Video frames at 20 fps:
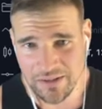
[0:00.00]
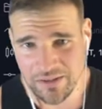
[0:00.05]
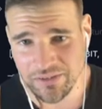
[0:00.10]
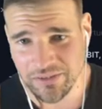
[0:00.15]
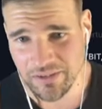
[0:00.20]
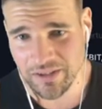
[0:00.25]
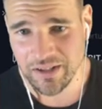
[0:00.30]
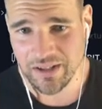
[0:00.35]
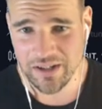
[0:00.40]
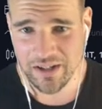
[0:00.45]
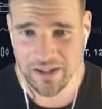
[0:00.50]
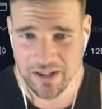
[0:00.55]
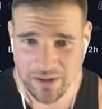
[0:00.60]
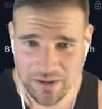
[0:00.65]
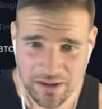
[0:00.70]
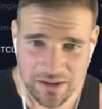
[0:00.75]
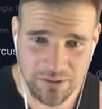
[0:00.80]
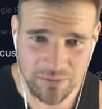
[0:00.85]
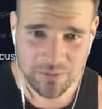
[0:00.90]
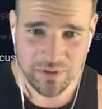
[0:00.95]
It's like,
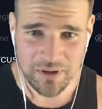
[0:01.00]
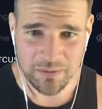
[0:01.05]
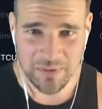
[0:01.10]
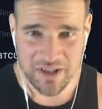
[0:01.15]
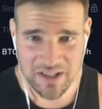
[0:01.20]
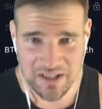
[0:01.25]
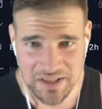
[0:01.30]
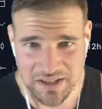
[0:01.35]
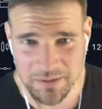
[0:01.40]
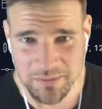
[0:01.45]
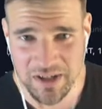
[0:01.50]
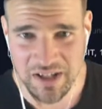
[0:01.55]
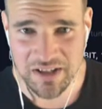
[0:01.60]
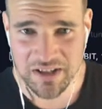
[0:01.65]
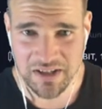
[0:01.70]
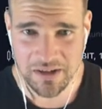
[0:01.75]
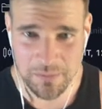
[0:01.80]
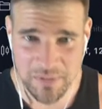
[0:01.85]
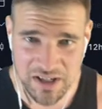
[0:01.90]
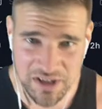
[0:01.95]
yeah, well, it means
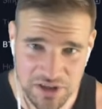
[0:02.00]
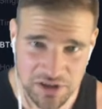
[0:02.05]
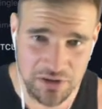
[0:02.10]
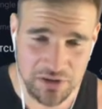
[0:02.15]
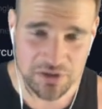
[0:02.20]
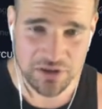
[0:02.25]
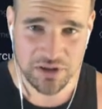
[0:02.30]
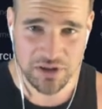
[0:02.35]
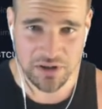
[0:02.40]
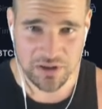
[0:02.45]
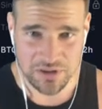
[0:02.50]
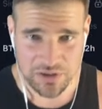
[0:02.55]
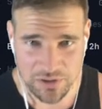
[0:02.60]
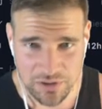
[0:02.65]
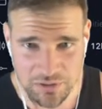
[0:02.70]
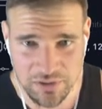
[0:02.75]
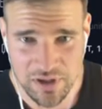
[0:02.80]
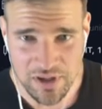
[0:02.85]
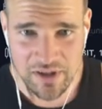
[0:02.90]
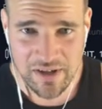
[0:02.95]

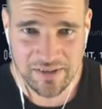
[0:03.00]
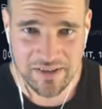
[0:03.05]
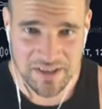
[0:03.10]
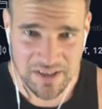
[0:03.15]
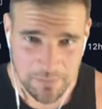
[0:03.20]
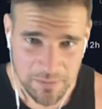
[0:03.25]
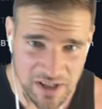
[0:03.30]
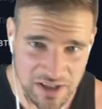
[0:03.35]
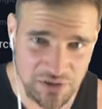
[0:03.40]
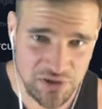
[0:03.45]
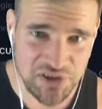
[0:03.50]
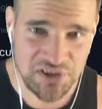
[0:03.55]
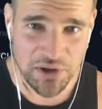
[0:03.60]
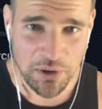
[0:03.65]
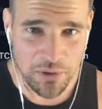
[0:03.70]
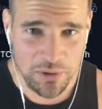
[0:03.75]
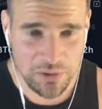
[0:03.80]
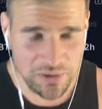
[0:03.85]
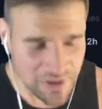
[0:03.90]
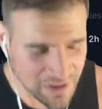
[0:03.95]
you does it mean you
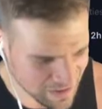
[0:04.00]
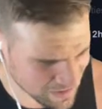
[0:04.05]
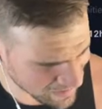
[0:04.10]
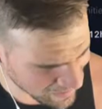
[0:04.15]
sold?